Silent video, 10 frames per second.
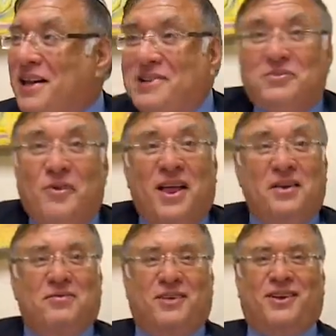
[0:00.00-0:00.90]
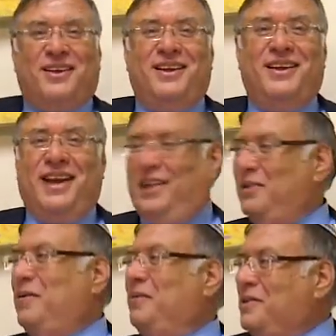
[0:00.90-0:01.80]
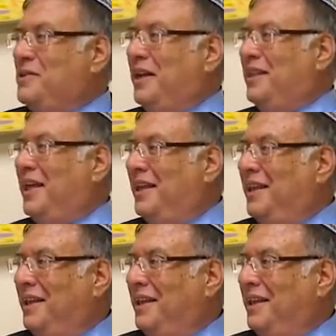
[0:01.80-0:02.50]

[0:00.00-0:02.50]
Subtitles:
It's wonderful. The people that study that.